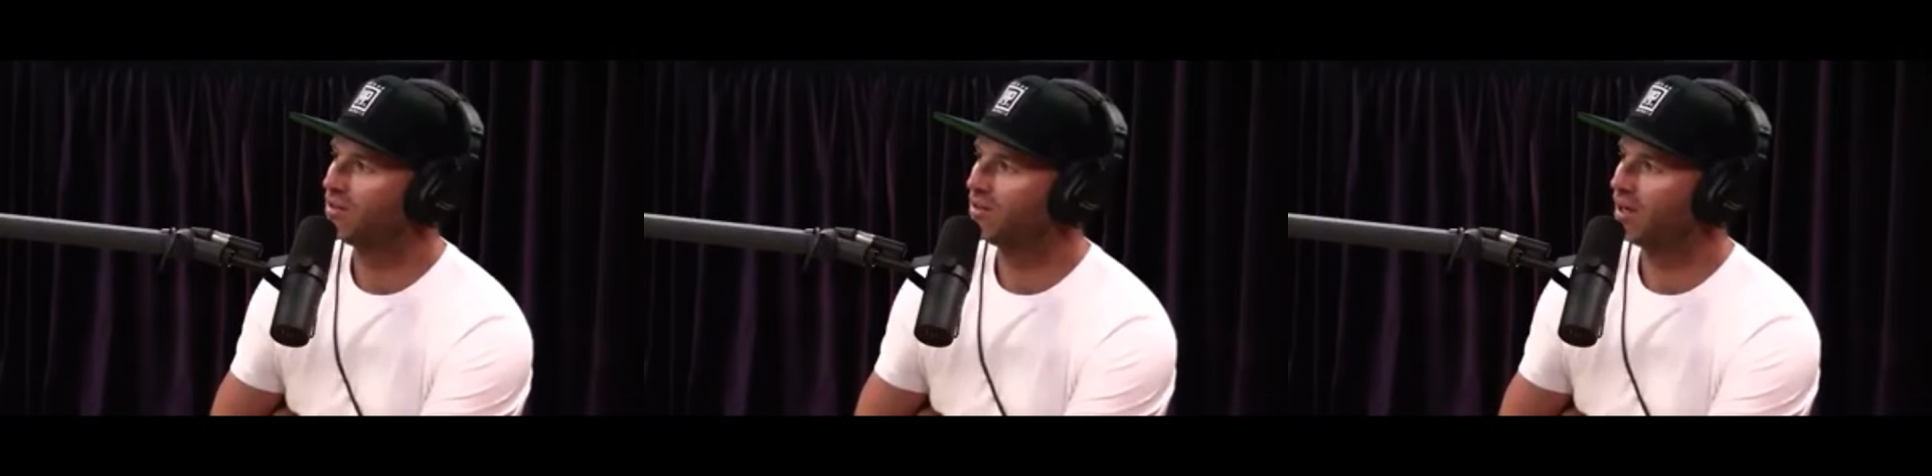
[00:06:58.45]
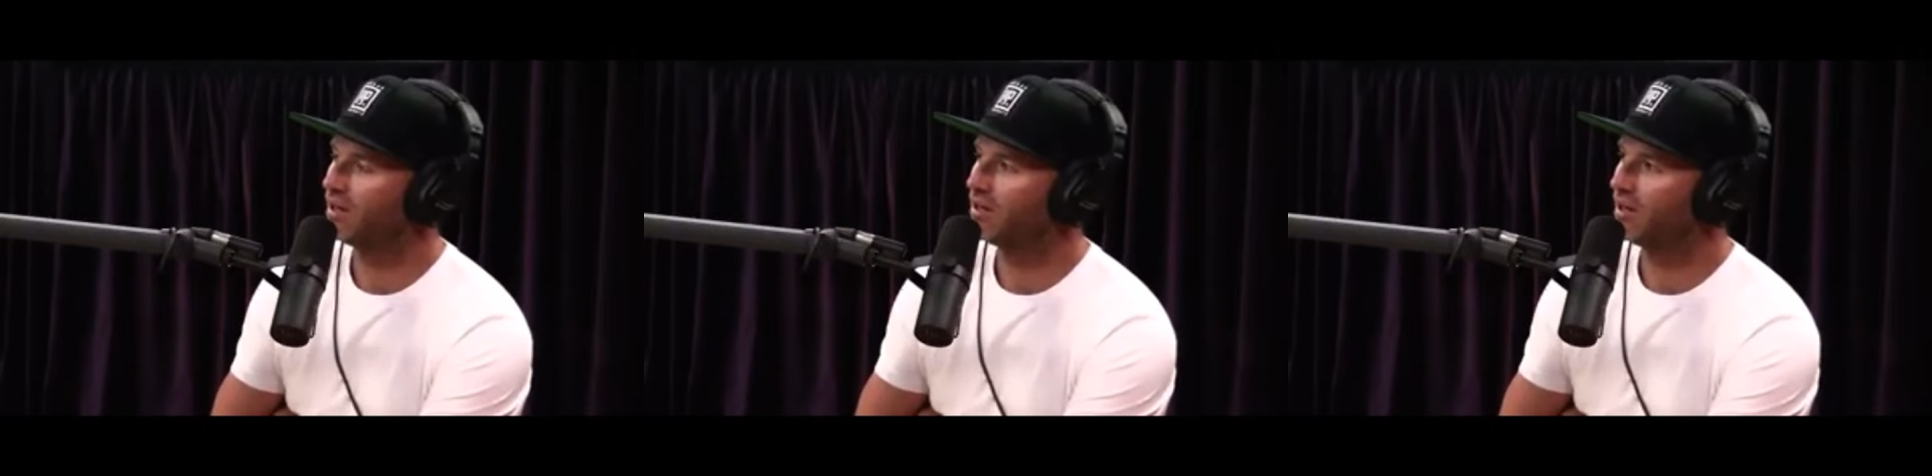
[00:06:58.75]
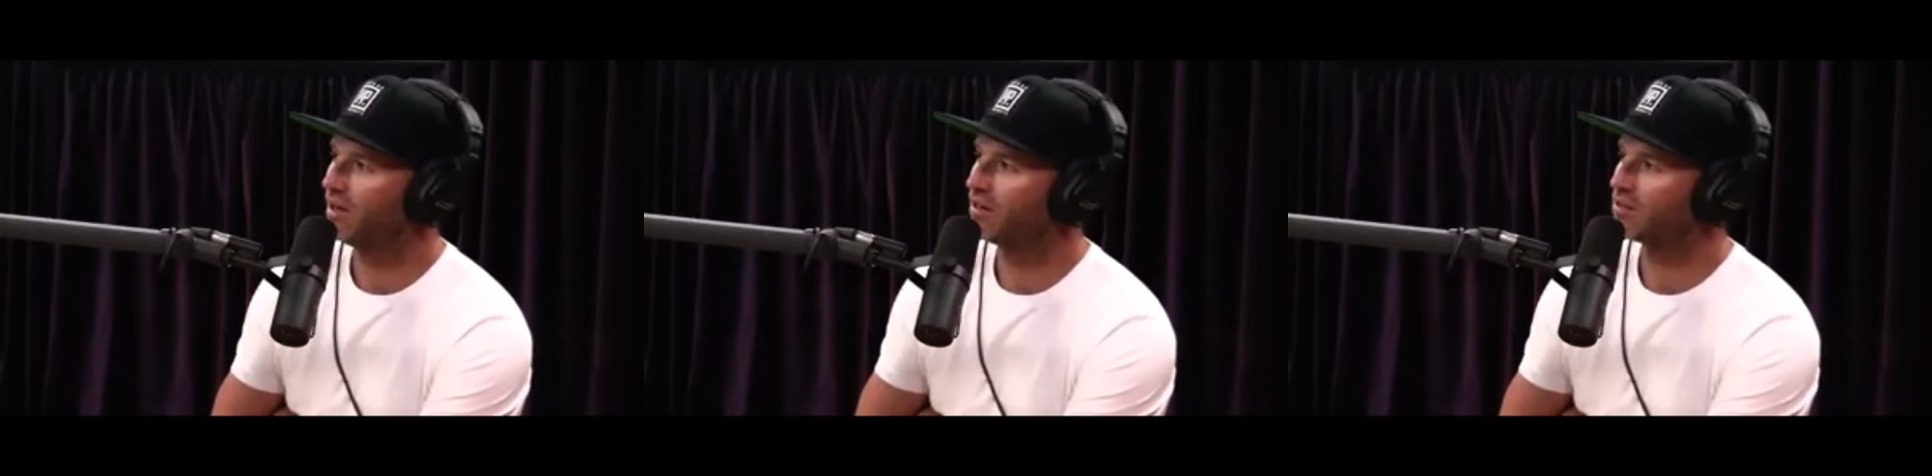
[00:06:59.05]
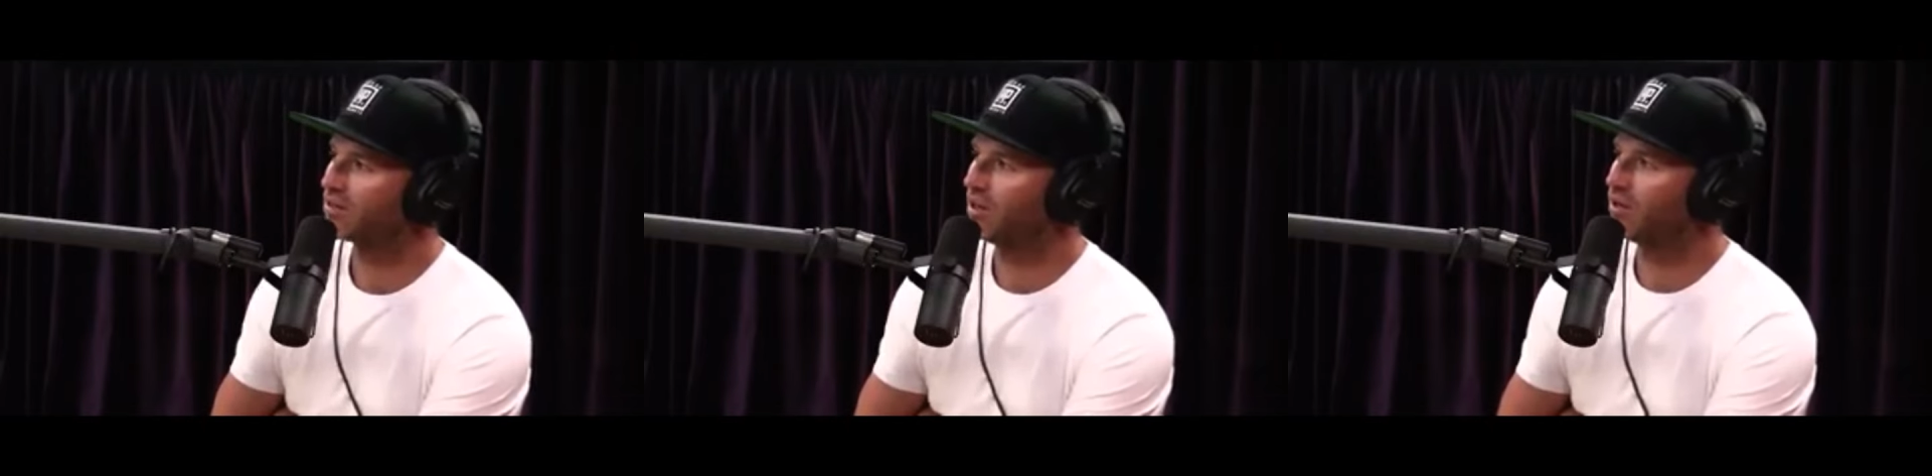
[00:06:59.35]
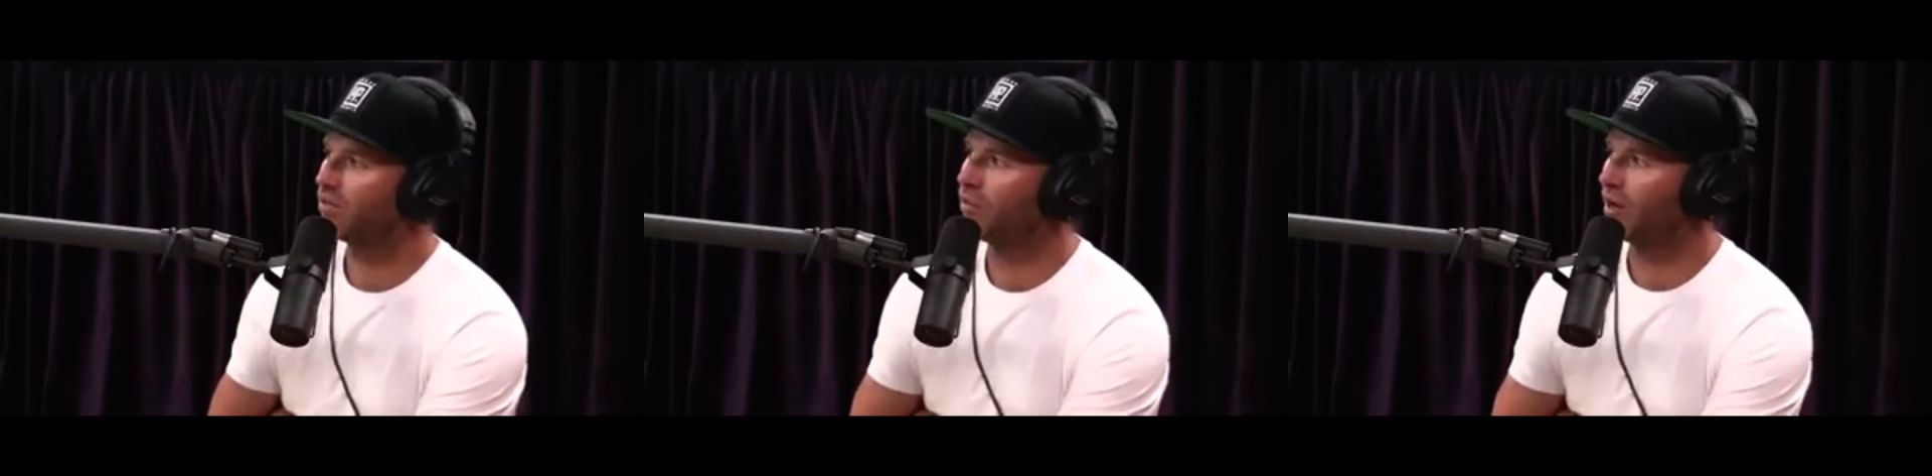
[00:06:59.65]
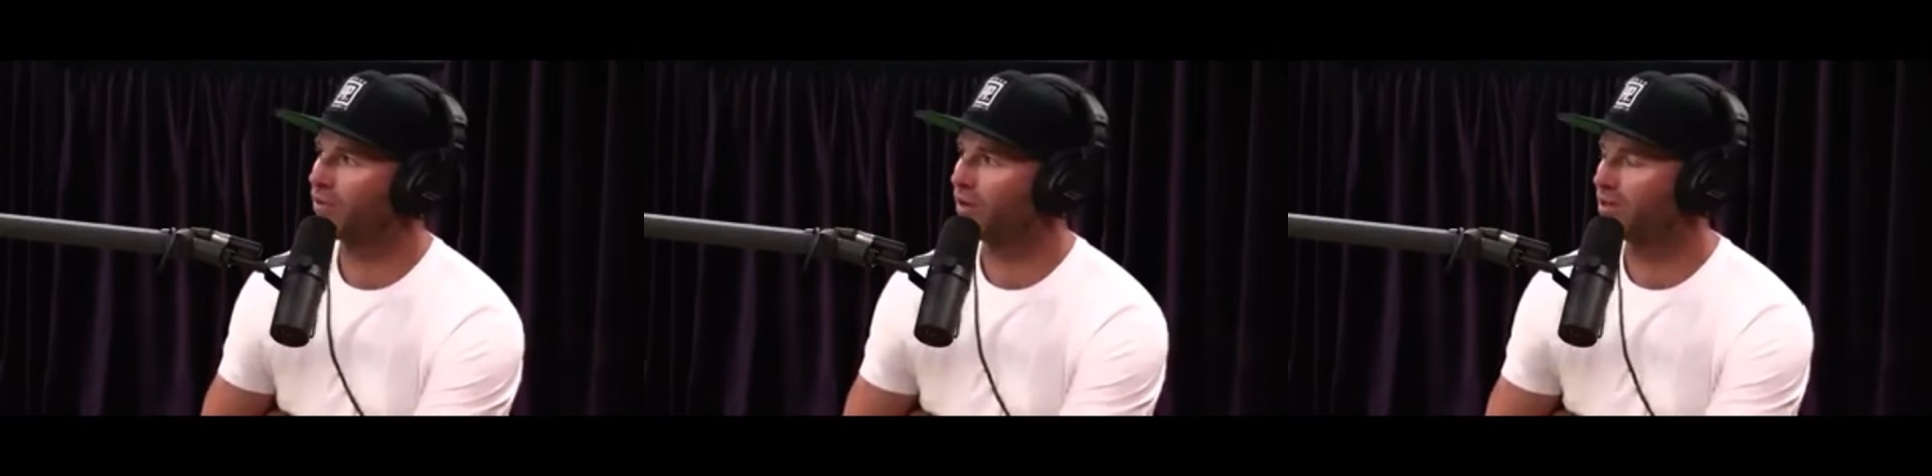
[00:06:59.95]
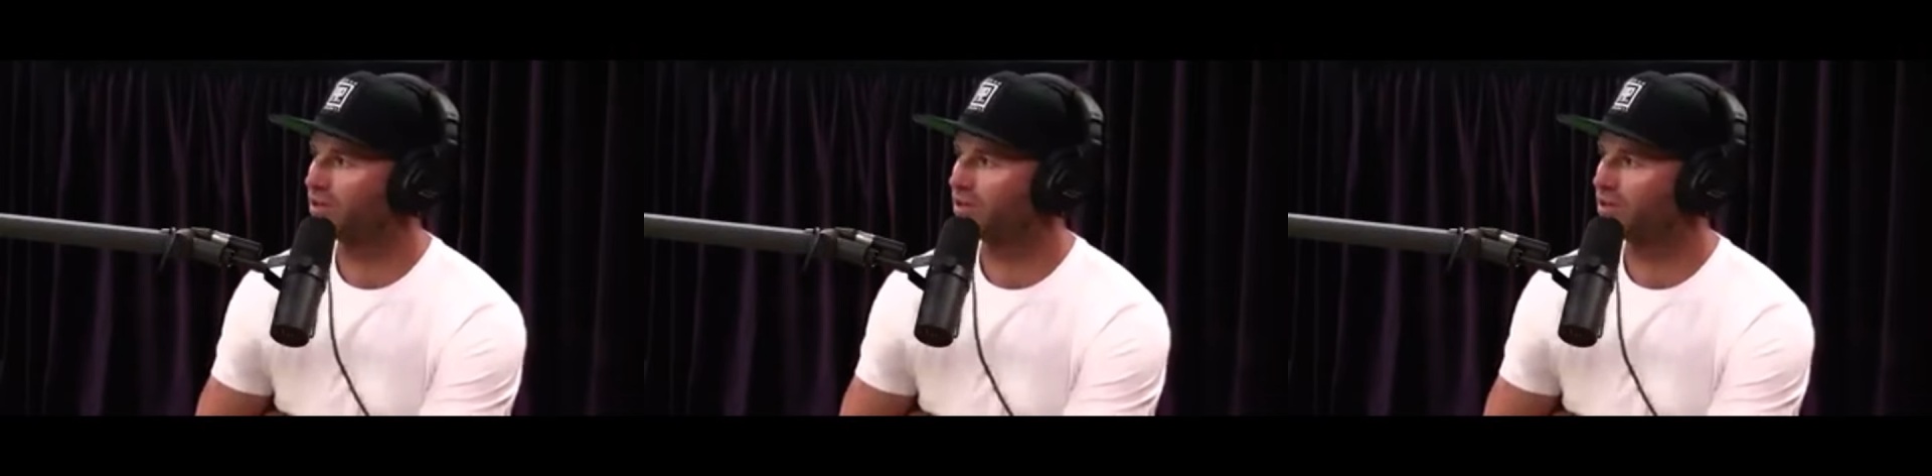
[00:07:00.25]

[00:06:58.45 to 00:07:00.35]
And uh, so, one of the reasons